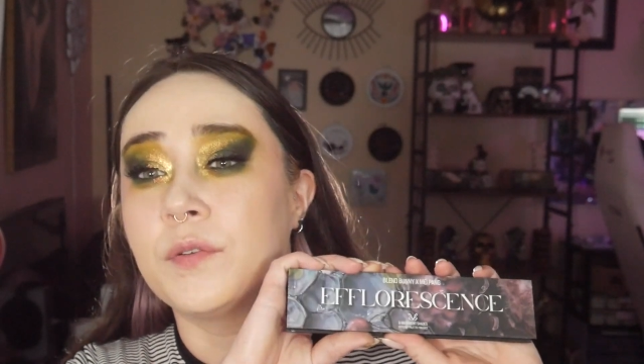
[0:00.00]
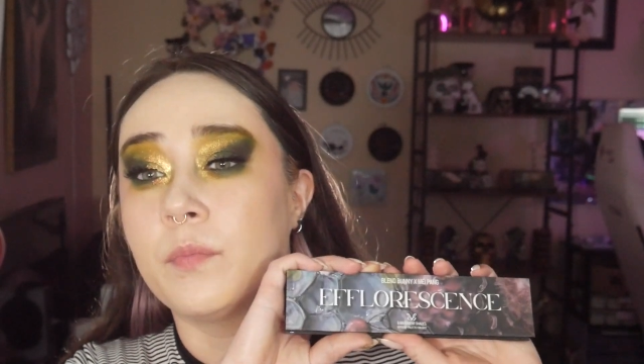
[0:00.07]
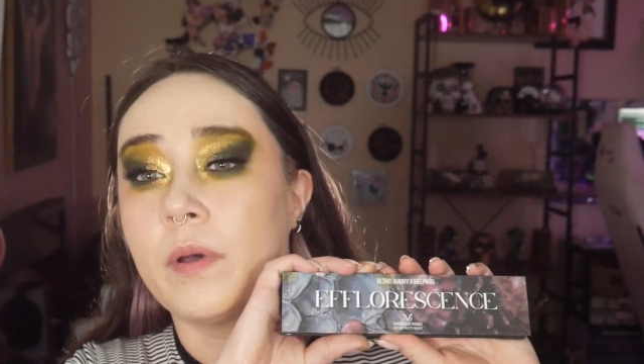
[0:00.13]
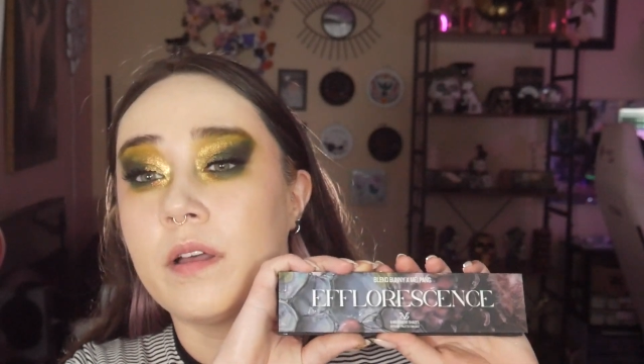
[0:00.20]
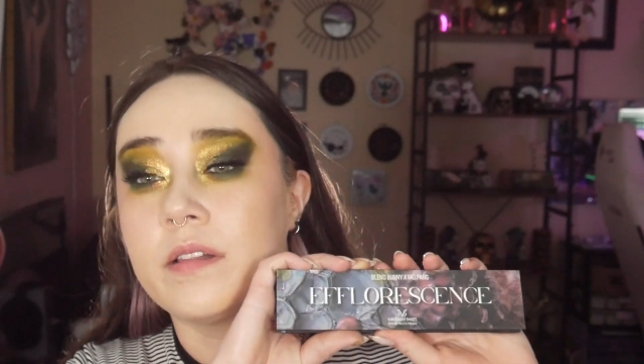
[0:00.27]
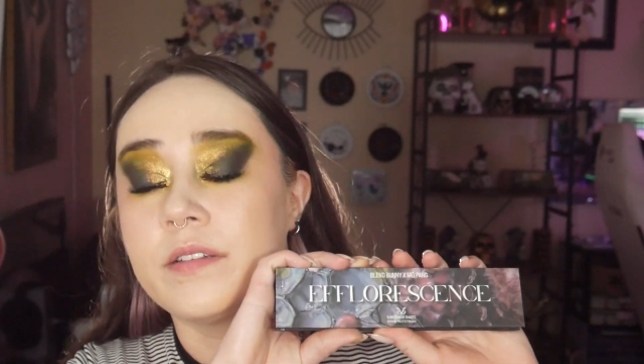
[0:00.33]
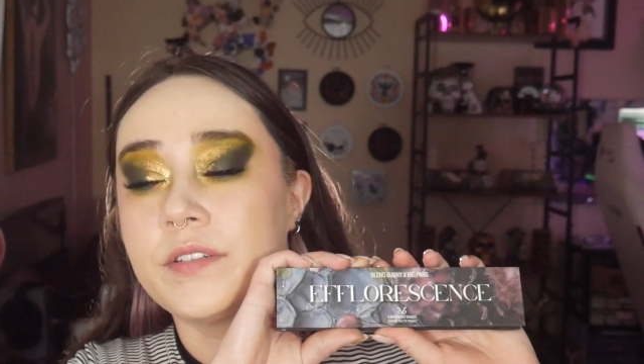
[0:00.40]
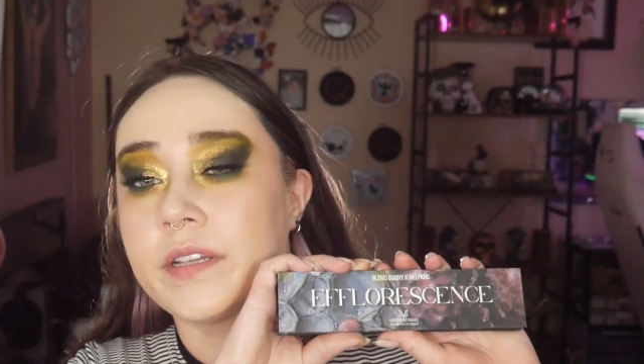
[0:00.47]

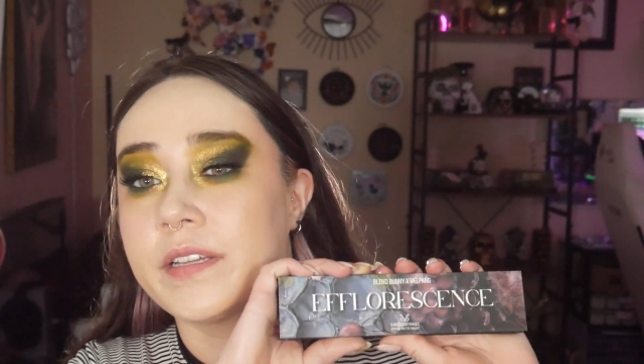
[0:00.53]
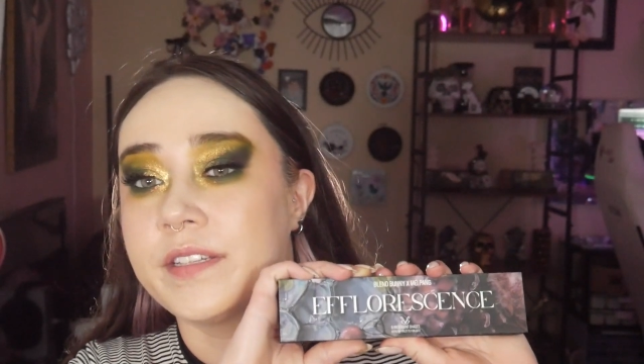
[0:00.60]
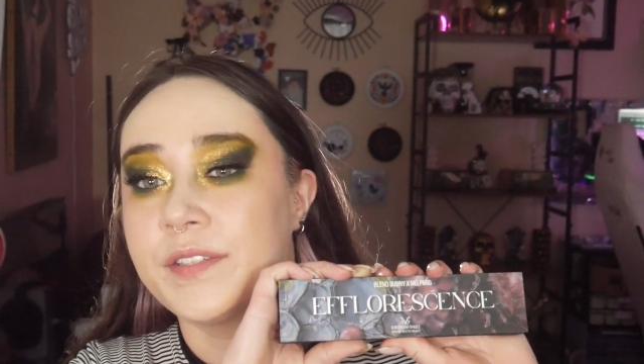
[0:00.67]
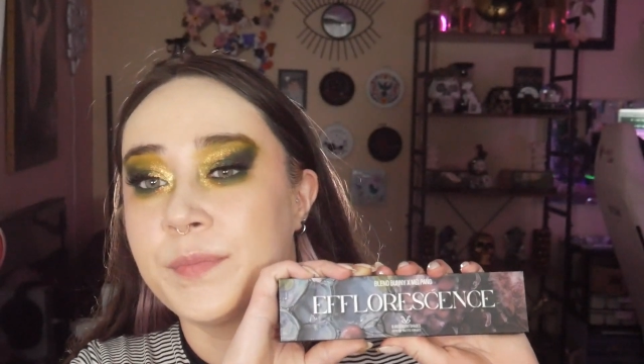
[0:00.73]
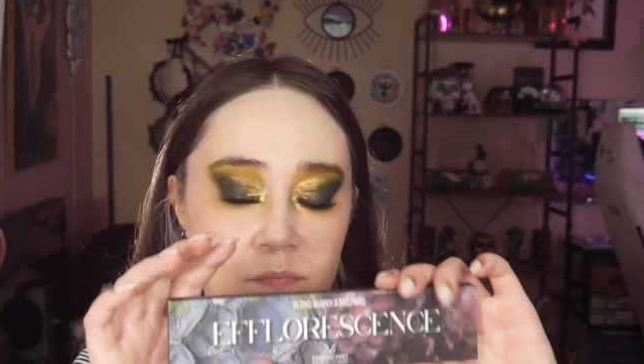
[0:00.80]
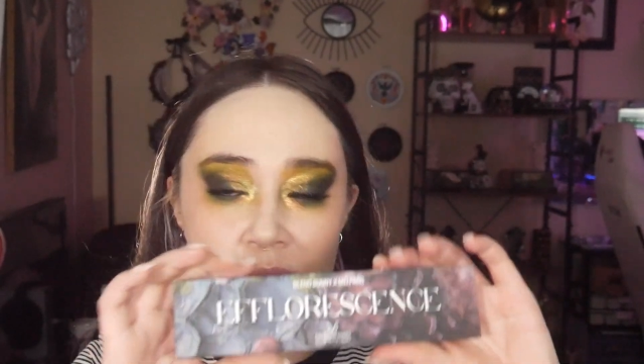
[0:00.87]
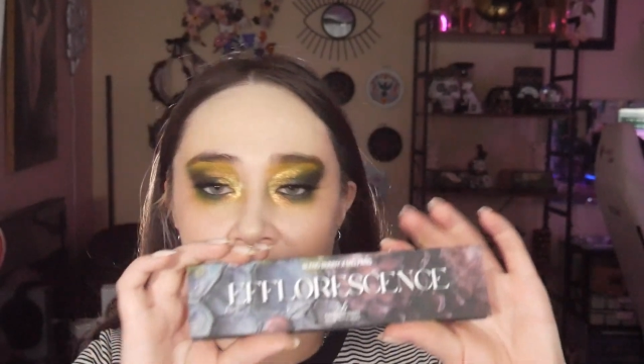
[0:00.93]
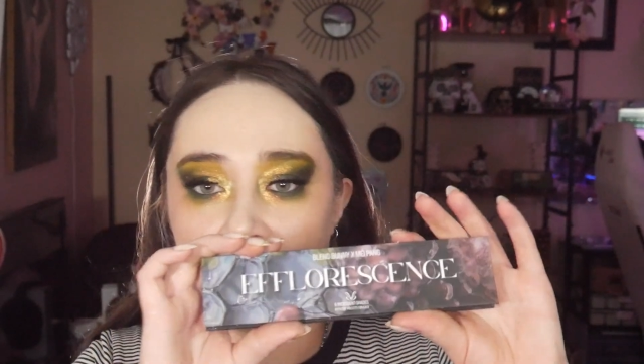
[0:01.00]
apologize.
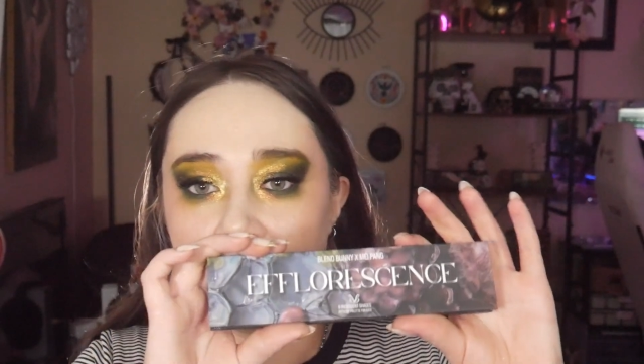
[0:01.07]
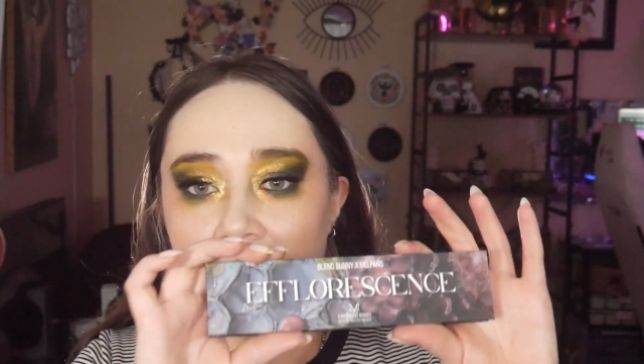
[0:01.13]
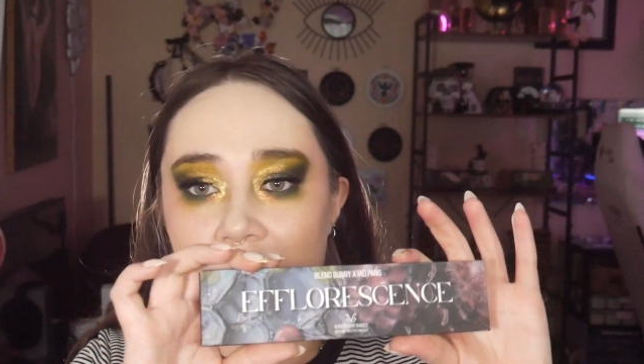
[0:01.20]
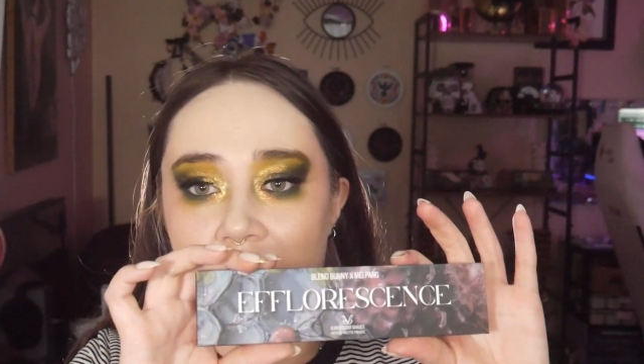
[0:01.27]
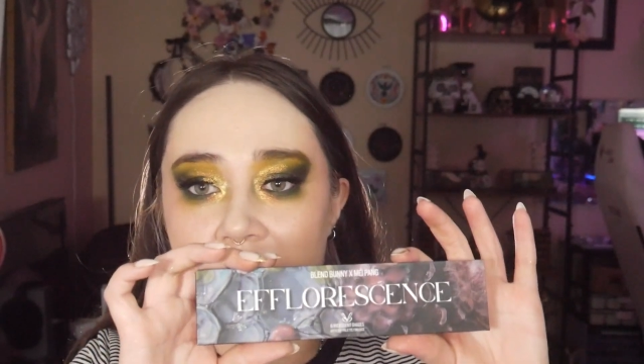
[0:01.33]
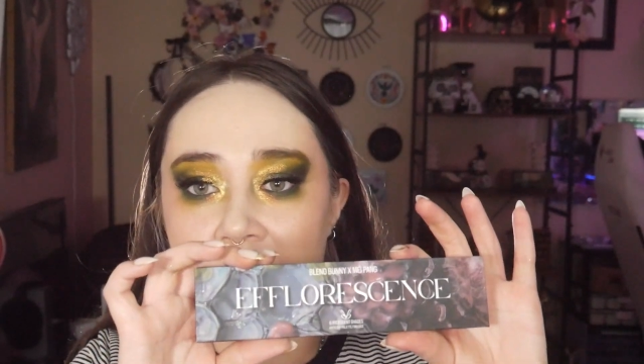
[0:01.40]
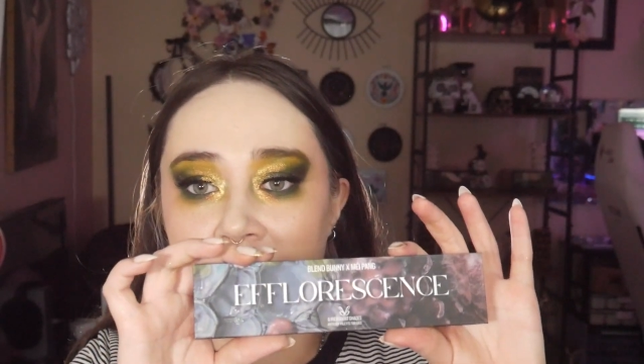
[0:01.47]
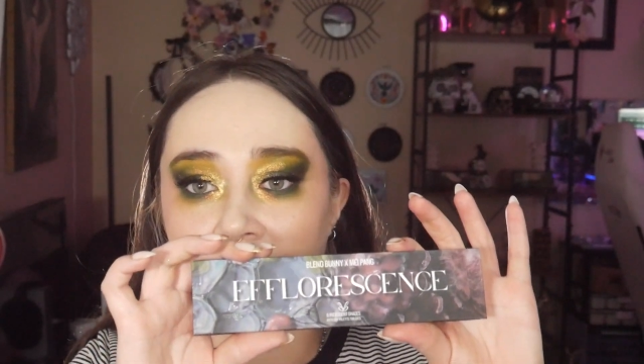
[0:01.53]

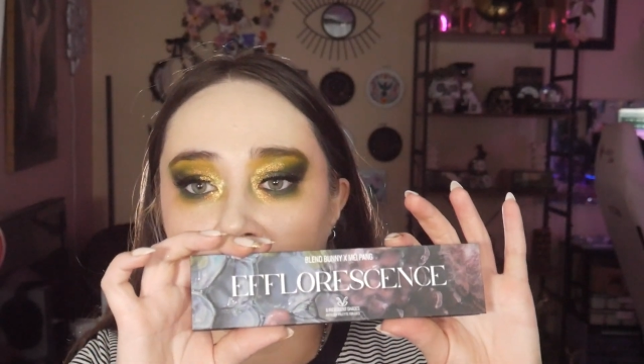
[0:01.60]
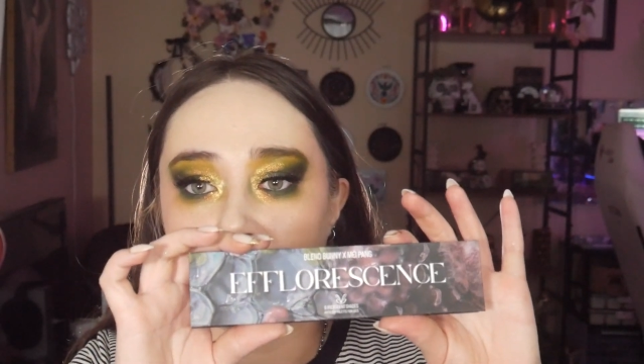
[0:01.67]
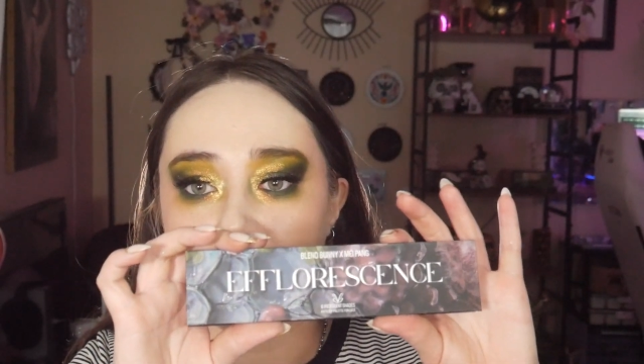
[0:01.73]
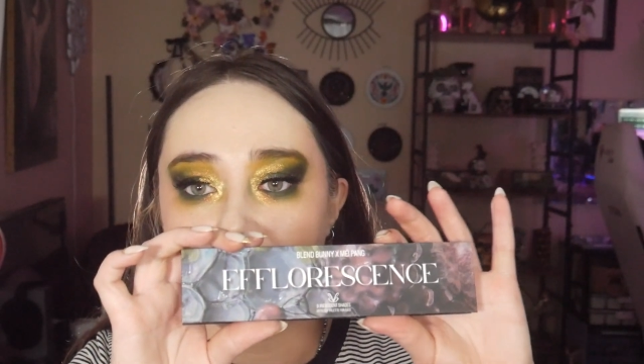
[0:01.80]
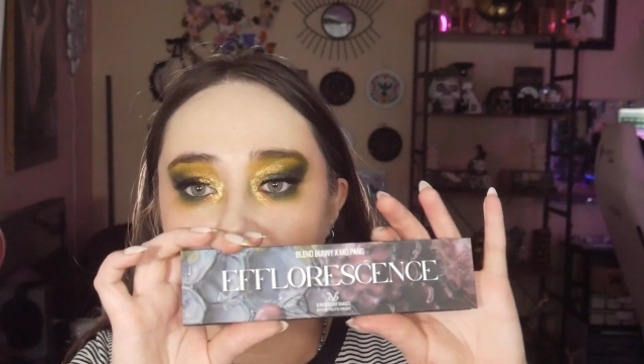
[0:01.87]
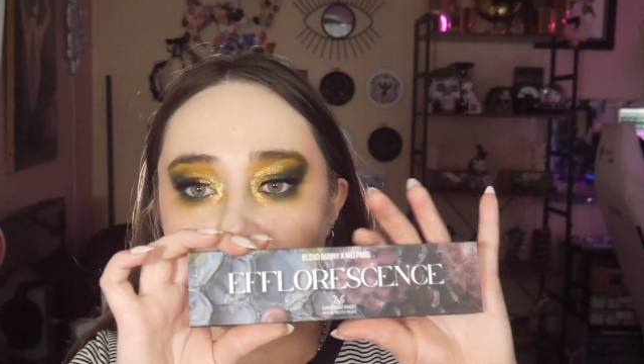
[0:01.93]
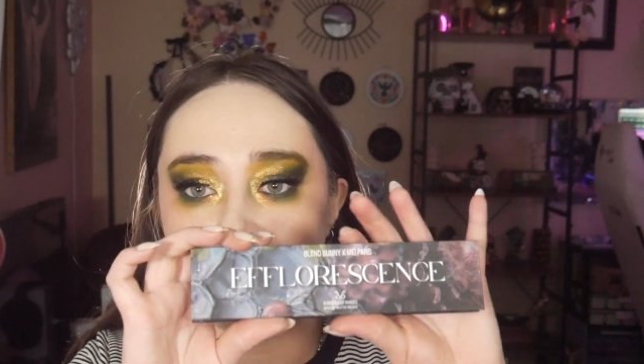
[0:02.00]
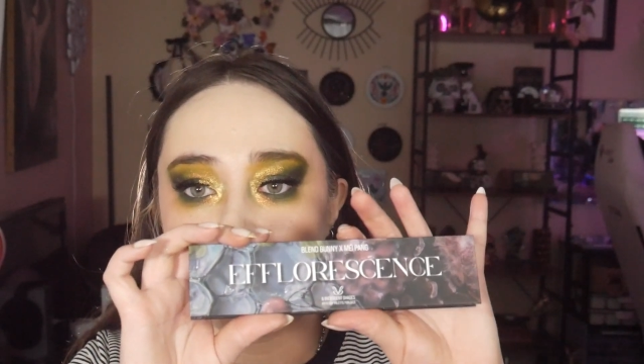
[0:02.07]
The
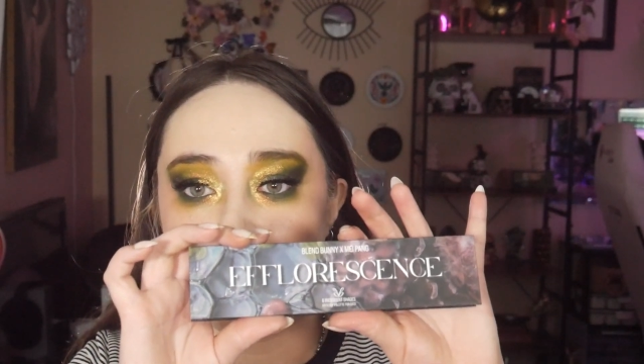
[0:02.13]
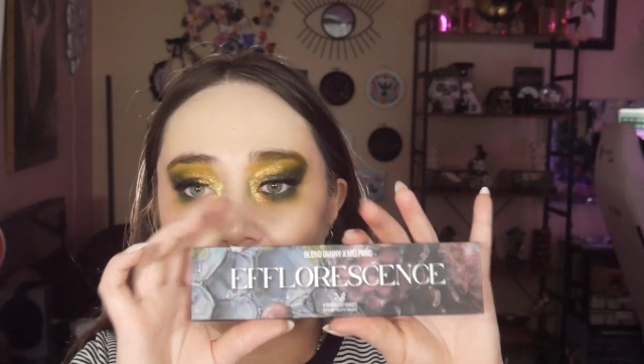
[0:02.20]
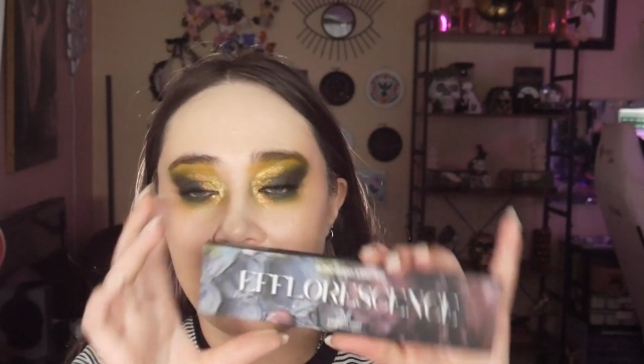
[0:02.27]
Efflorescence